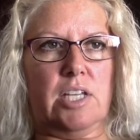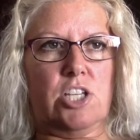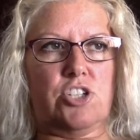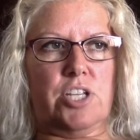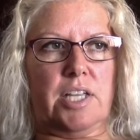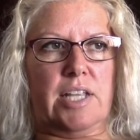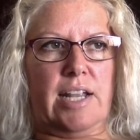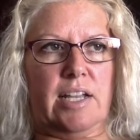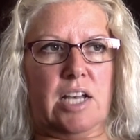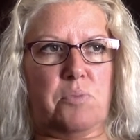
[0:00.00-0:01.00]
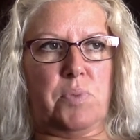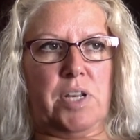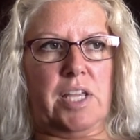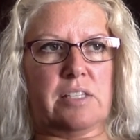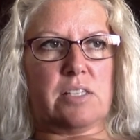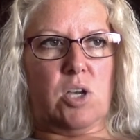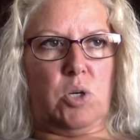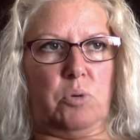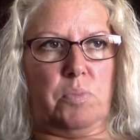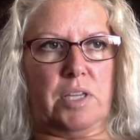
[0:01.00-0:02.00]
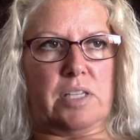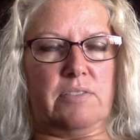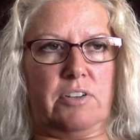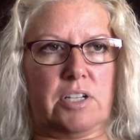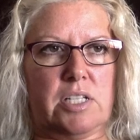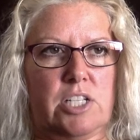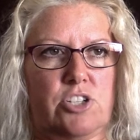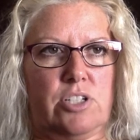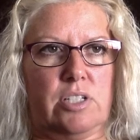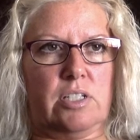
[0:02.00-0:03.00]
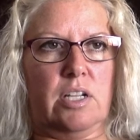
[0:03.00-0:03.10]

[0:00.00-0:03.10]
She cannot accompany us home because of her condition.